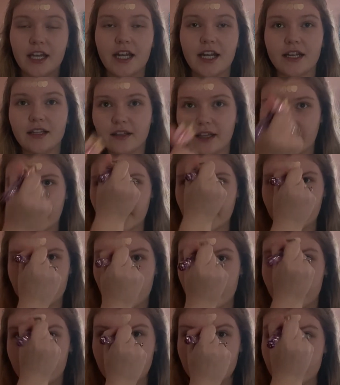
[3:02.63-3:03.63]
It like
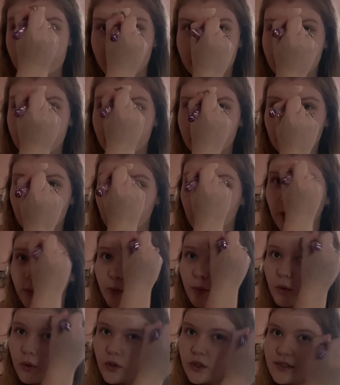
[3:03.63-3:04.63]
sinks into your
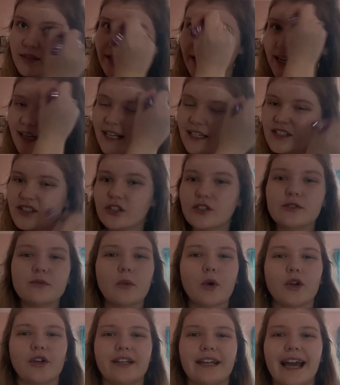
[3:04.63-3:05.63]
pores and I guess looks
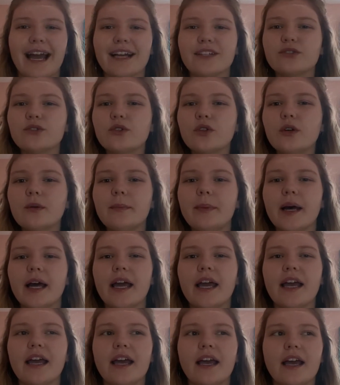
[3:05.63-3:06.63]
more natural, but